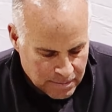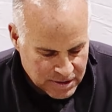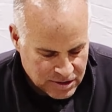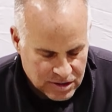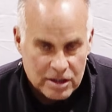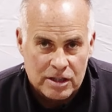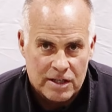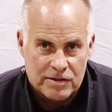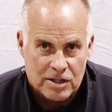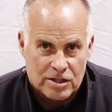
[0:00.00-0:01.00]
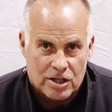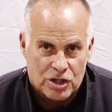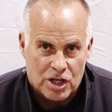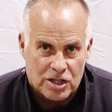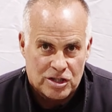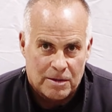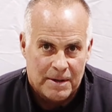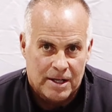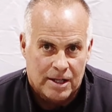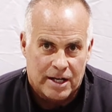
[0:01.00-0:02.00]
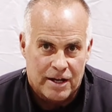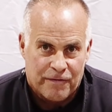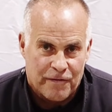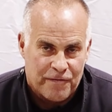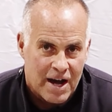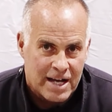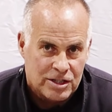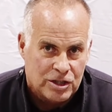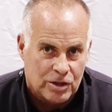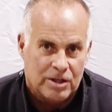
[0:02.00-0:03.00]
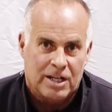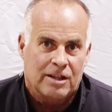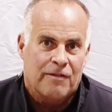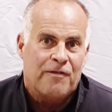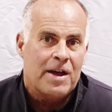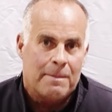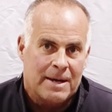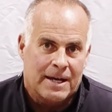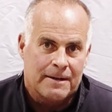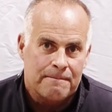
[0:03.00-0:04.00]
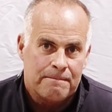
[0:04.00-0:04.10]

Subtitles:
but still gives us adjustability for fine-tuning the fitment.